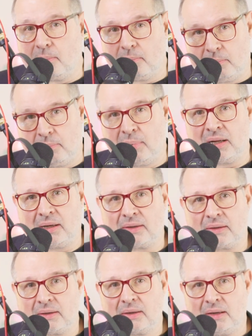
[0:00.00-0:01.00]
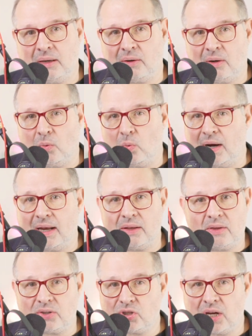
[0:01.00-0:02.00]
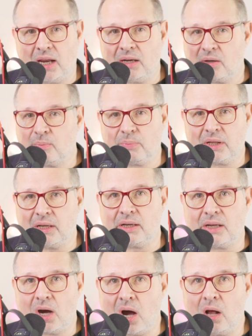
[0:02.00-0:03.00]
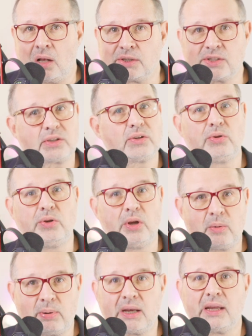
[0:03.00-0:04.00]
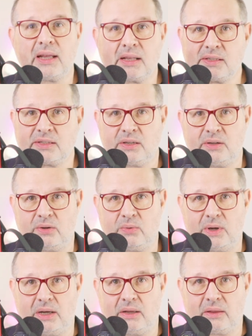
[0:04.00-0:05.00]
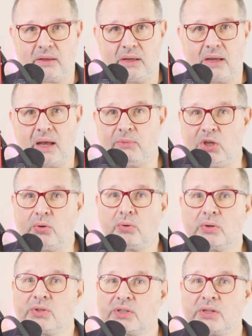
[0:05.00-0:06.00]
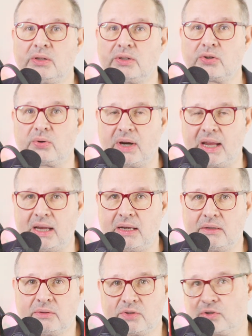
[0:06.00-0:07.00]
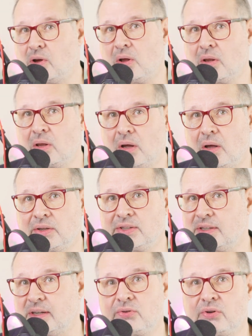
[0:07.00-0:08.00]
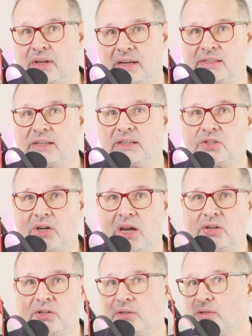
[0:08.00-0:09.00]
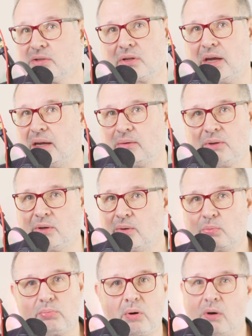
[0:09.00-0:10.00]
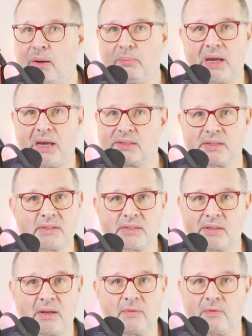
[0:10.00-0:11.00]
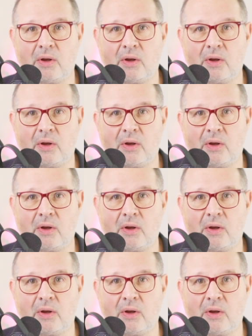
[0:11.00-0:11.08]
But, you know, when the chain completely halts, nobody else can do anything. I mean, you can still trade Sol on centralized exchanges like, you know, Coinbase and stuff.